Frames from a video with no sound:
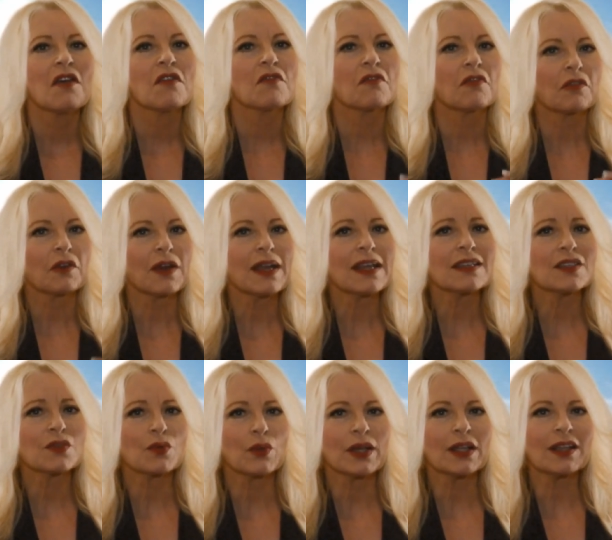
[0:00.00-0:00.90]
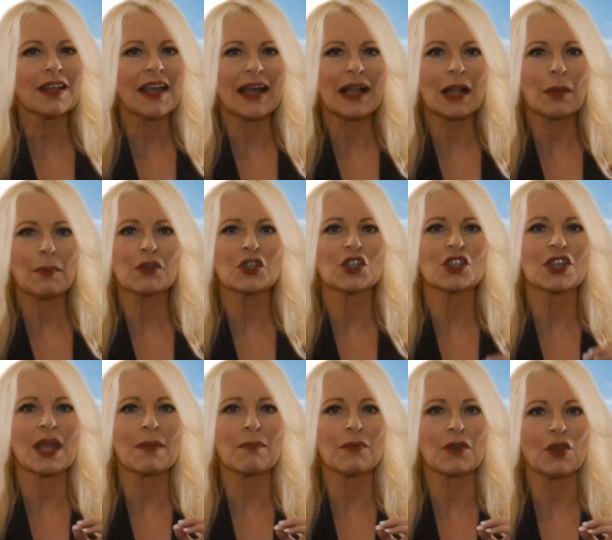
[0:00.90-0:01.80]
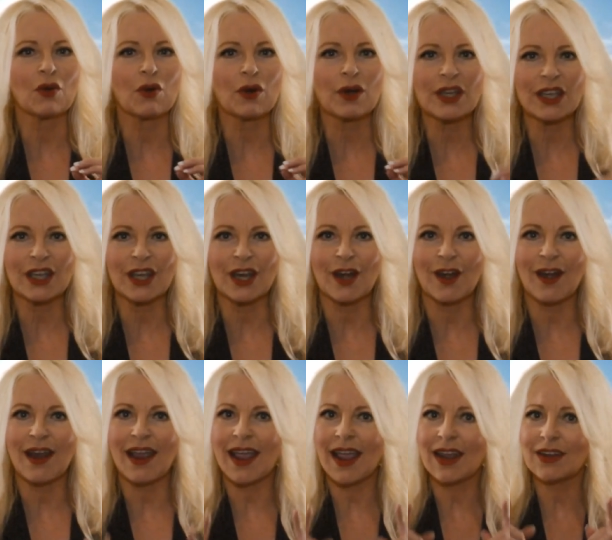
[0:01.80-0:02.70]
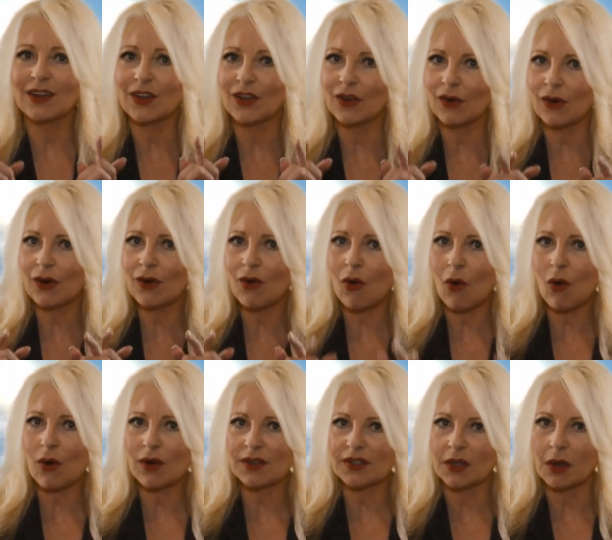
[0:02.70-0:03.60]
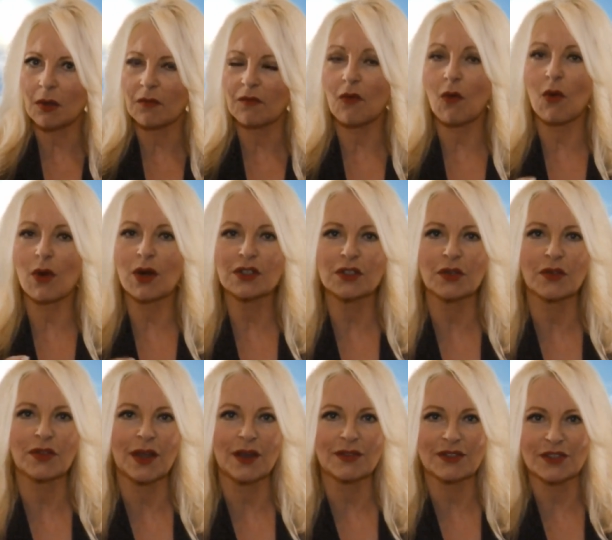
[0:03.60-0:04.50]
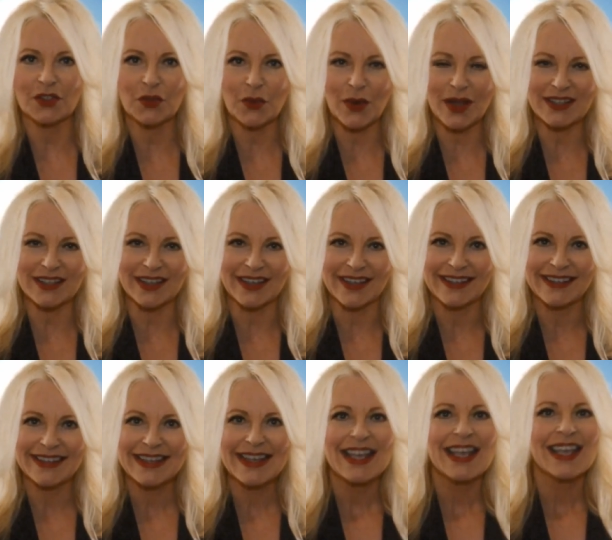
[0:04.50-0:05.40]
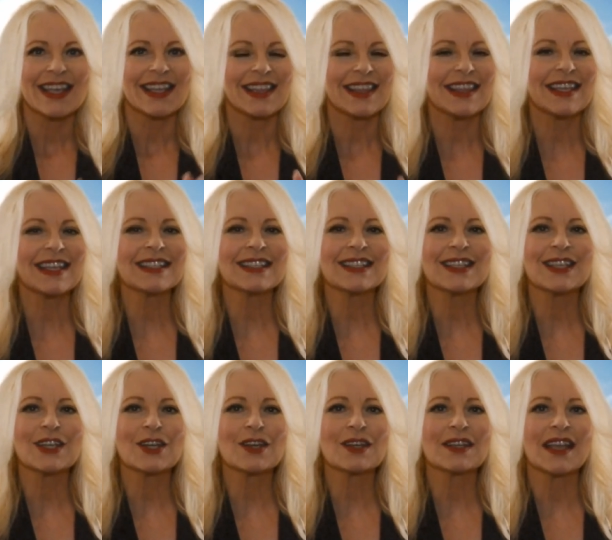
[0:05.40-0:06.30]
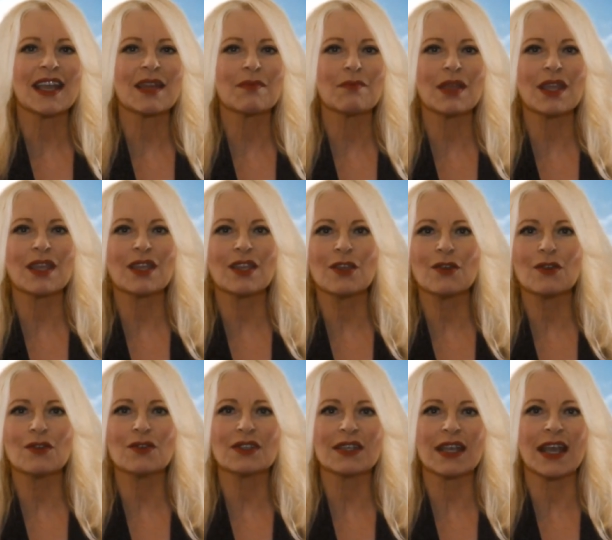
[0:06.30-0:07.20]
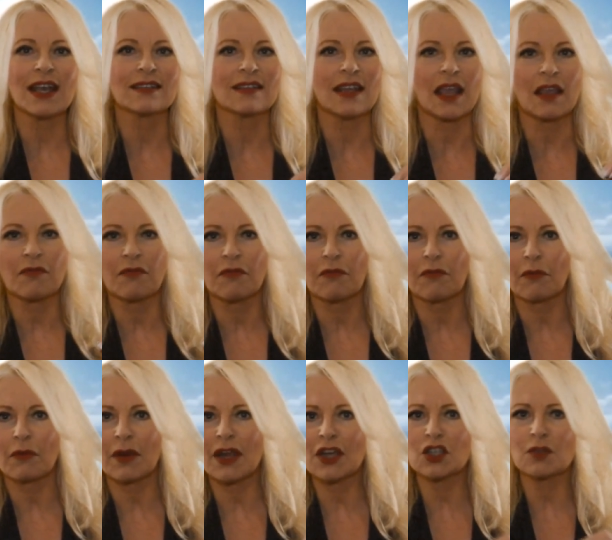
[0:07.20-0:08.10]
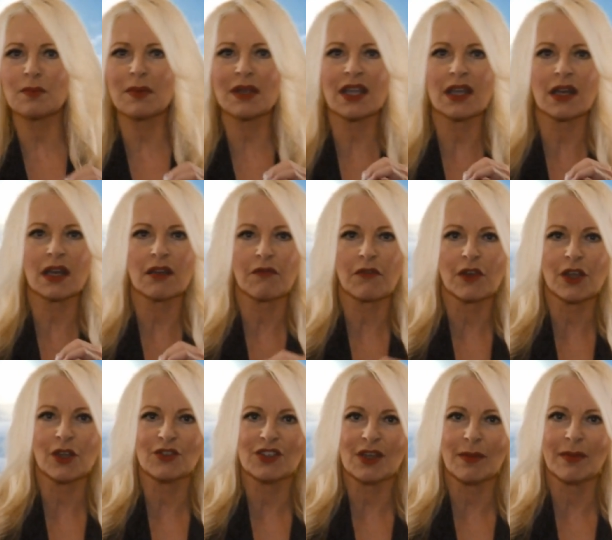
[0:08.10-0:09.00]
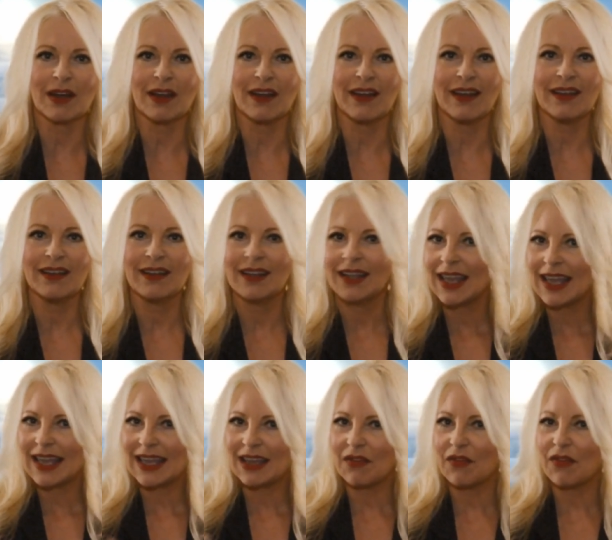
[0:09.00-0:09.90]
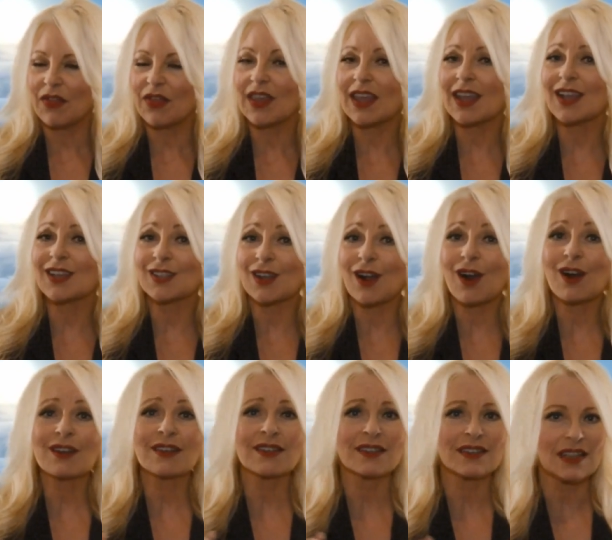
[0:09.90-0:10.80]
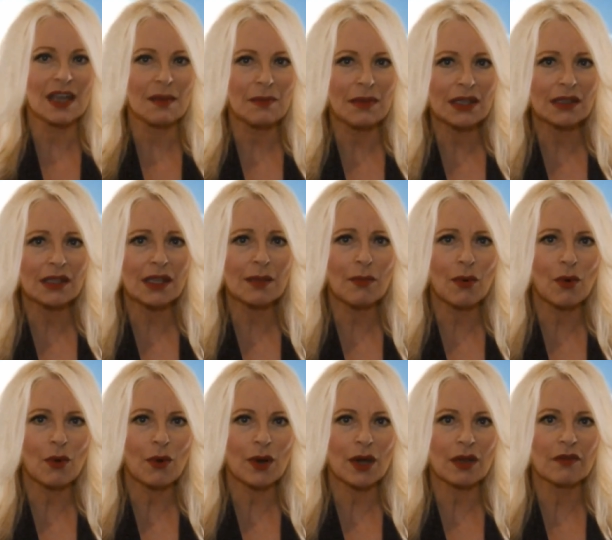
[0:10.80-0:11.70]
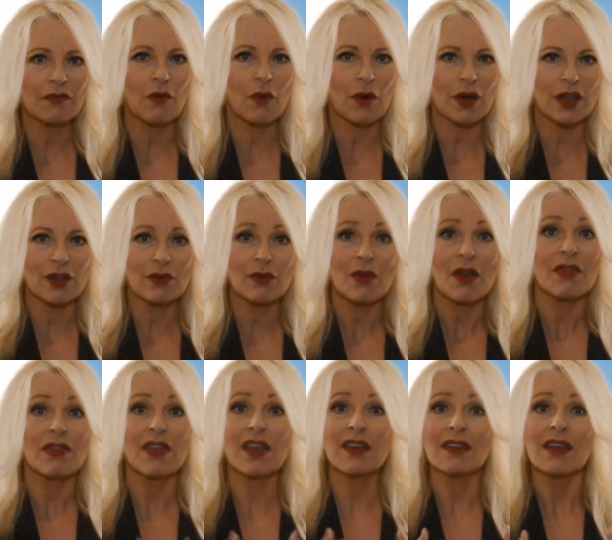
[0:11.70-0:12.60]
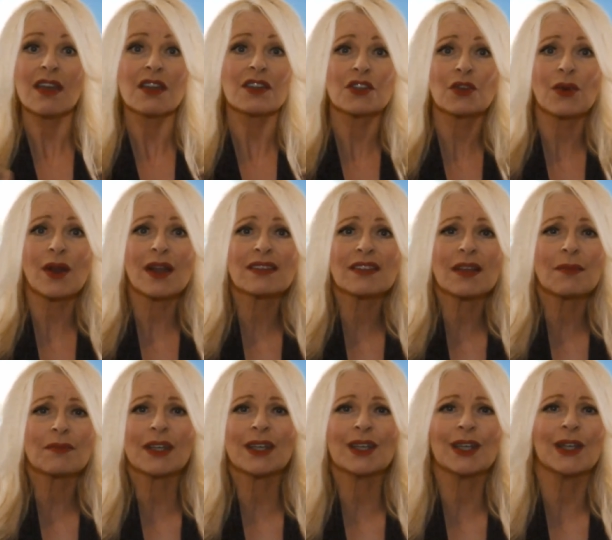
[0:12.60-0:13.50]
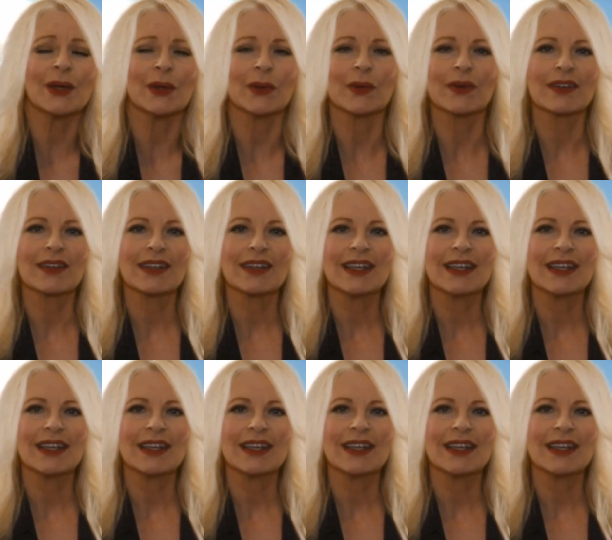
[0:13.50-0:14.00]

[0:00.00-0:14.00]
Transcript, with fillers: Friends will help shape your year and your horoscope for 2020. This year can be used as a fresh beginning for you, Gemini. If things are seemingly boring for you, then try something new.